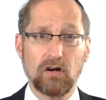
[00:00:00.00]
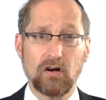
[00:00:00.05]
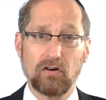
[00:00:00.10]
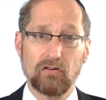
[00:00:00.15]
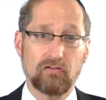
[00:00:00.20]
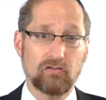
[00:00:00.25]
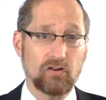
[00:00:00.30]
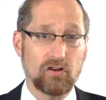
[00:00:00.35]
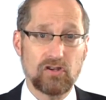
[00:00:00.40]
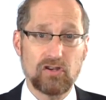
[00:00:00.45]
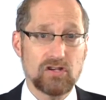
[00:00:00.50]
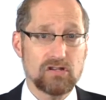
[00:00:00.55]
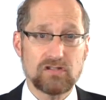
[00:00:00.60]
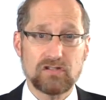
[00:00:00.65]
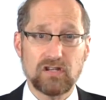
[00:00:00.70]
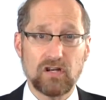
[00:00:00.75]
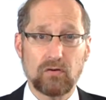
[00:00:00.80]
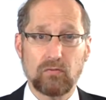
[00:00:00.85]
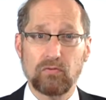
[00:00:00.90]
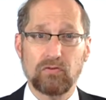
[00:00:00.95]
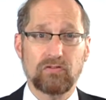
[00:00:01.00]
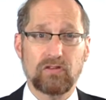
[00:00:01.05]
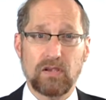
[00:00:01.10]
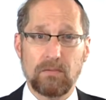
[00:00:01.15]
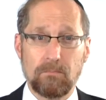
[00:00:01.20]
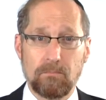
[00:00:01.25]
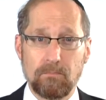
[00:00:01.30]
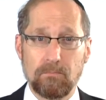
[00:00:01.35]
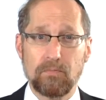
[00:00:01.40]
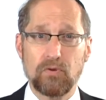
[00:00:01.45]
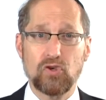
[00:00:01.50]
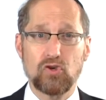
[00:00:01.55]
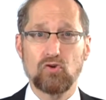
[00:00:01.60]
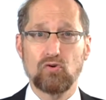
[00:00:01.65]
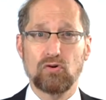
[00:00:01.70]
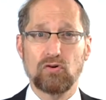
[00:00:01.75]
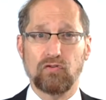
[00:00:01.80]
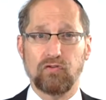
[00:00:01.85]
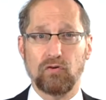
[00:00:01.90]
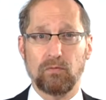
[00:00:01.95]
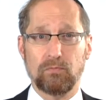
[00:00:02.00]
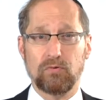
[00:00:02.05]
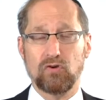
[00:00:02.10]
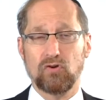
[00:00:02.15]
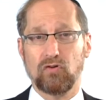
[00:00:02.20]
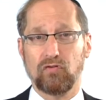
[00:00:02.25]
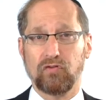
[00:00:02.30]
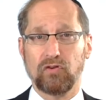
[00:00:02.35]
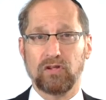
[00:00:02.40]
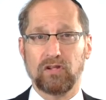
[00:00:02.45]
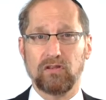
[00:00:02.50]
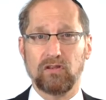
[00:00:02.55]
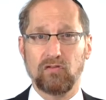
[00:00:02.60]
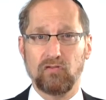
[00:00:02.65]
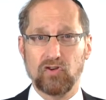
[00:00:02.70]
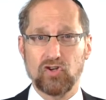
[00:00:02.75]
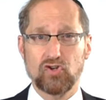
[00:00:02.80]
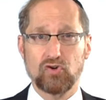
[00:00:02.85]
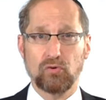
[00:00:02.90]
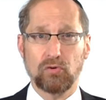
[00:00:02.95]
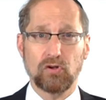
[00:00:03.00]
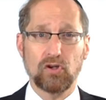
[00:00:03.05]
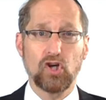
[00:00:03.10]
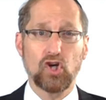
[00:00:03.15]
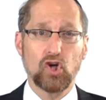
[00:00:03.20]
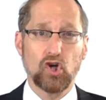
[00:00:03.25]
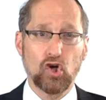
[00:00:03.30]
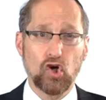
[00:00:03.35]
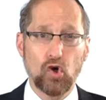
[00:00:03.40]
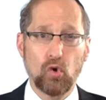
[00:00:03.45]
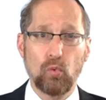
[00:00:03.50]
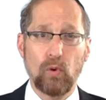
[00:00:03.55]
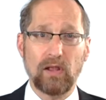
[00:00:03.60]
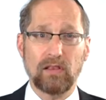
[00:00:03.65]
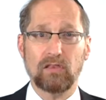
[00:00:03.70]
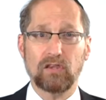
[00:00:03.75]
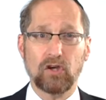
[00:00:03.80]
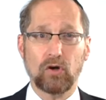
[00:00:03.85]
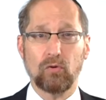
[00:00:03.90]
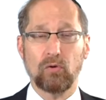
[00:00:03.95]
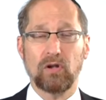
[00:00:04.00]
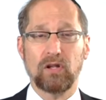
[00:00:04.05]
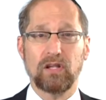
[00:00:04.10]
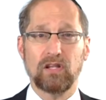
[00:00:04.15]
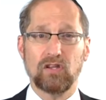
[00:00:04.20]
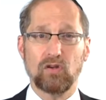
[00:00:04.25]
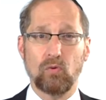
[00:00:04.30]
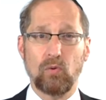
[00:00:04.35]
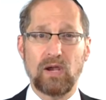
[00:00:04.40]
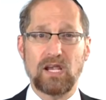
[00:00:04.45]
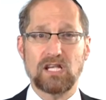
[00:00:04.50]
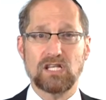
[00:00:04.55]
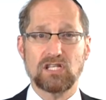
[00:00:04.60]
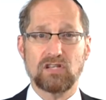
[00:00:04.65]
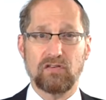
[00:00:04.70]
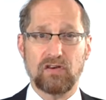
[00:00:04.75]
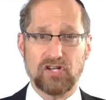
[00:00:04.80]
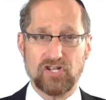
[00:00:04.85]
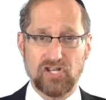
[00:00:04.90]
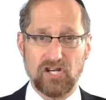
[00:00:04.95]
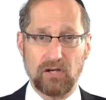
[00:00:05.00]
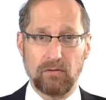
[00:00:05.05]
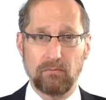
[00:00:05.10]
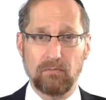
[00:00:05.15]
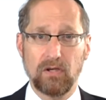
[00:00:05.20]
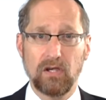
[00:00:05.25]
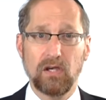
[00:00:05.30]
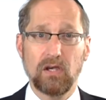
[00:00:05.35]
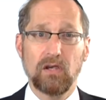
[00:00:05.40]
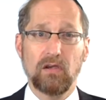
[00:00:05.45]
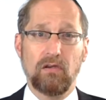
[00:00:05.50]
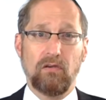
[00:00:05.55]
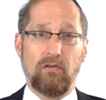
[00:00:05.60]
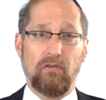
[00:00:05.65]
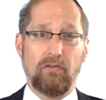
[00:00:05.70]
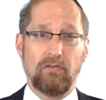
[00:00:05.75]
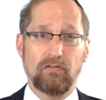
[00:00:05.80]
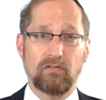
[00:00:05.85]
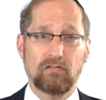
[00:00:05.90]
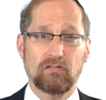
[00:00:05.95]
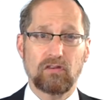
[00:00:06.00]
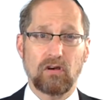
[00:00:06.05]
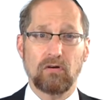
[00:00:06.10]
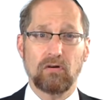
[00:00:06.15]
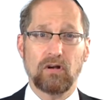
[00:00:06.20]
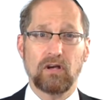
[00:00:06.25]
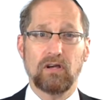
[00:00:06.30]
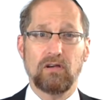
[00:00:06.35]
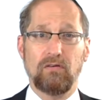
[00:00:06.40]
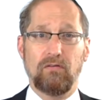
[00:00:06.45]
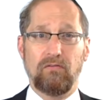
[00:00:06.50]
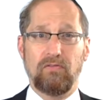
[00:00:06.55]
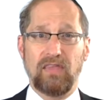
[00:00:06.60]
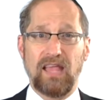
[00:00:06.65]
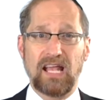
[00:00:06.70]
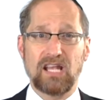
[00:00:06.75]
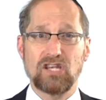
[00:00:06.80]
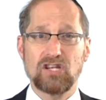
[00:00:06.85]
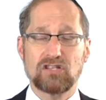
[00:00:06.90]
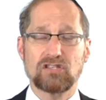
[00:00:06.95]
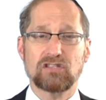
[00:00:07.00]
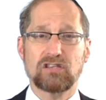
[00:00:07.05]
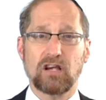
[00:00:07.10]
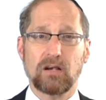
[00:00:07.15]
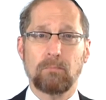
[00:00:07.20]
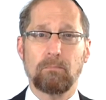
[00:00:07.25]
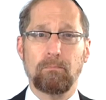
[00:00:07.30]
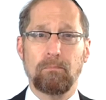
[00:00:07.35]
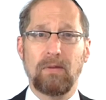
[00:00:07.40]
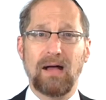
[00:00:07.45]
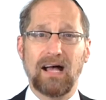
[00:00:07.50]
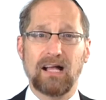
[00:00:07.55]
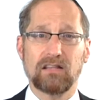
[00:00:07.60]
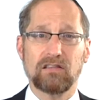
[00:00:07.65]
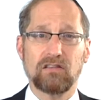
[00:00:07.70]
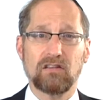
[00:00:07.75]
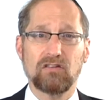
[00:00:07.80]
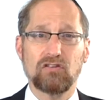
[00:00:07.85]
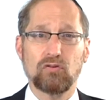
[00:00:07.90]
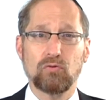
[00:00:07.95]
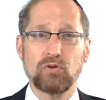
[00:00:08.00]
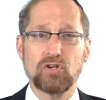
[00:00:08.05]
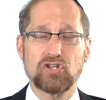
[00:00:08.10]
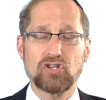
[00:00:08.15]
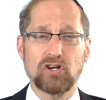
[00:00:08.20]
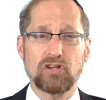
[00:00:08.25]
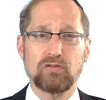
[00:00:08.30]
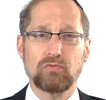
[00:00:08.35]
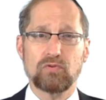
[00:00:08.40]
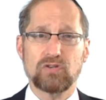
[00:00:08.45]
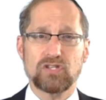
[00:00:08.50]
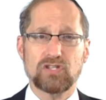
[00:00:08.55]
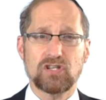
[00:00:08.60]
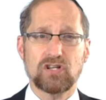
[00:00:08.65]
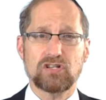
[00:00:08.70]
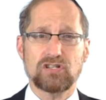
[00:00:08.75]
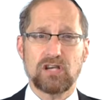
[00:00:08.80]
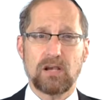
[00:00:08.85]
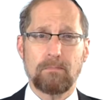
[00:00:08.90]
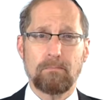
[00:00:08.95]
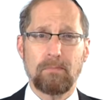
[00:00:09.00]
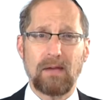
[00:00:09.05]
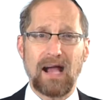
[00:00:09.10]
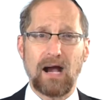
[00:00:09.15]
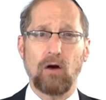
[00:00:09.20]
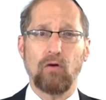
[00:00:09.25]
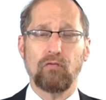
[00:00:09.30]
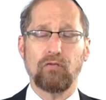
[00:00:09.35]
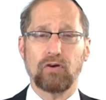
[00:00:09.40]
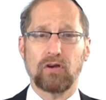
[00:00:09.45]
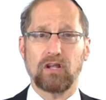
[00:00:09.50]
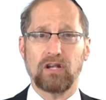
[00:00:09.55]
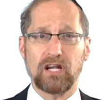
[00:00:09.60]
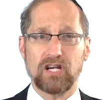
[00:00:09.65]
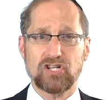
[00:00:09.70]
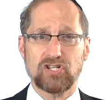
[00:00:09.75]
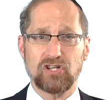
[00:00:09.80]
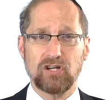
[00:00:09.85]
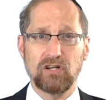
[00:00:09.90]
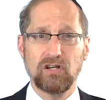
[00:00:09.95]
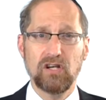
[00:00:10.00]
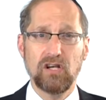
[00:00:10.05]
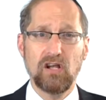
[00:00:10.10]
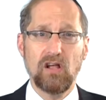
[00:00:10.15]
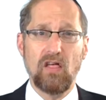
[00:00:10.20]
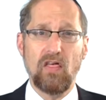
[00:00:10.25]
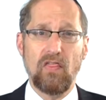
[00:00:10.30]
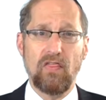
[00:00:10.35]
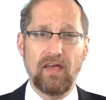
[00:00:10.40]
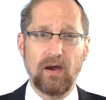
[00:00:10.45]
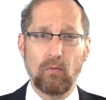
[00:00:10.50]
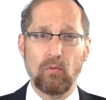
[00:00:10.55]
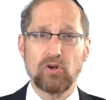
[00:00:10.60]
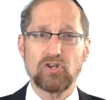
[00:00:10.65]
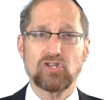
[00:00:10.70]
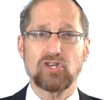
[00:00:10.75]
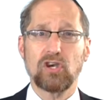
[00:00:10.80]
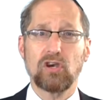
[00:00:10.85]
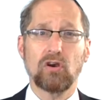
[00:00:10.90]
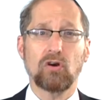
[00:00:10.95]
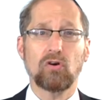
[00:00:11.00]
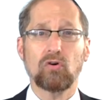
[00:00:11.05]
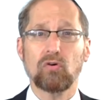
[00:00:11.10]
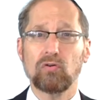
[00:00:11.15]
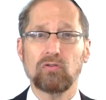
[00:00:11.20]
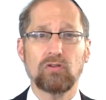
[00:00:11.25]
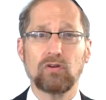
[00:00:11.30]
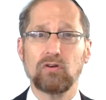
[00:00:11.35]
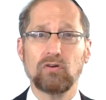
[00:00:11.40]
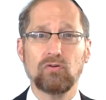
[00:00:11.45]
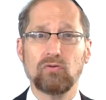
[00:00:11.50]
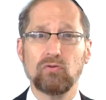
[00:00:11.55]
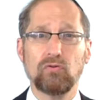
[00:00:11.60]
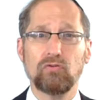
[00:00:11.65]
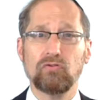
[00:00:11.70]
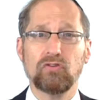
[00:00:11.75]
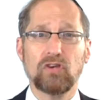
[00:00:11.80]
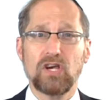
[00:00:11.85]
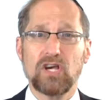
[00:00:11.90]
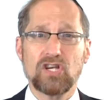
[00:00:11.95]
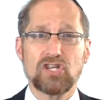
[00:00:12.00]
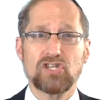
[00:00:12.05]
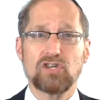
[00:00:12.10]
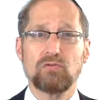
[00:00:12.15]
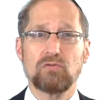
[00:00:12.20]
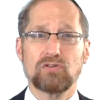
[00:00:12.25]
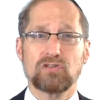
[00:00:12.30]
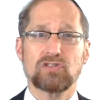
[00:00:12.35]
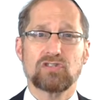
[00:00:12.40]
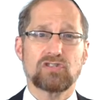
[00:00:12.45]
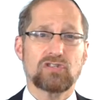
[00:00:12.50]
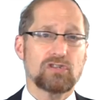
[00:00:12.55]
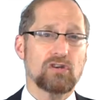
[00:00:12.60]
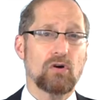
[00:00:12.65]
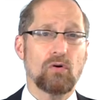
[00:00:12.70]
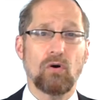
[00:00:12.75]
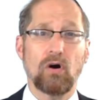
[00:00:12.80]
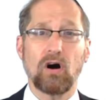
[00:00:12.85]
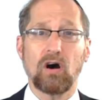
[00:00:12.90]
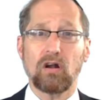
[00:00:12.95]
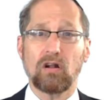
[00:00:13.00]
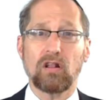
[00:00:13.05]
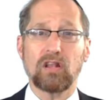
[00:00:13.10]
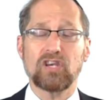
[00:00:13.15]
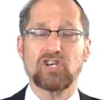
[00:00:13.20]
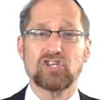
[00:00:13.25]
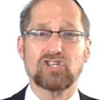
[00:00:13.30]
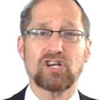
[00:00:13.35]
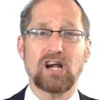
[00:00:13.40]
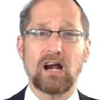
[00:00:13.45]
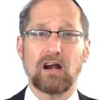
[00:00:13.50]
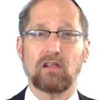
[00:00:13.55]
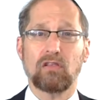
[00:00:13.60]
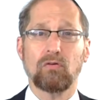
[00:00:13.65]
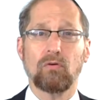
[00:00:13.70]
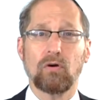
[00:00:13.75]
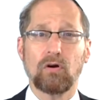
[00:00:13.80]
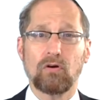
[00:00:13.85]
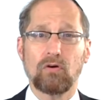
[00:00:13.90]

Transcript: Her son Yitzchak was a beautiful, beautiful individual who went totally in the ways of Hashem. Sara and Yitzchak bounded to each other with such a powerful connection that when she heard the news, she was so utterly shocked to